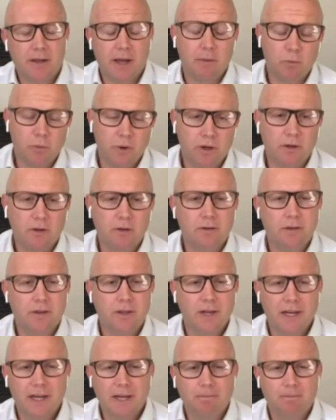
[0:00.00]
They will
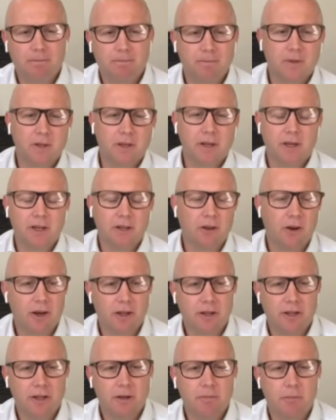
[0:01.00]

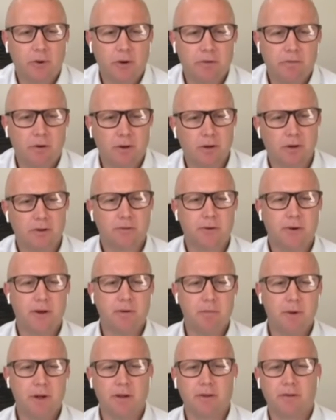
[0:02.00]
likely appoint
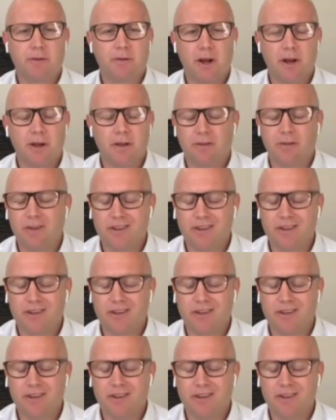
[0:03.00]
voluntary administrators.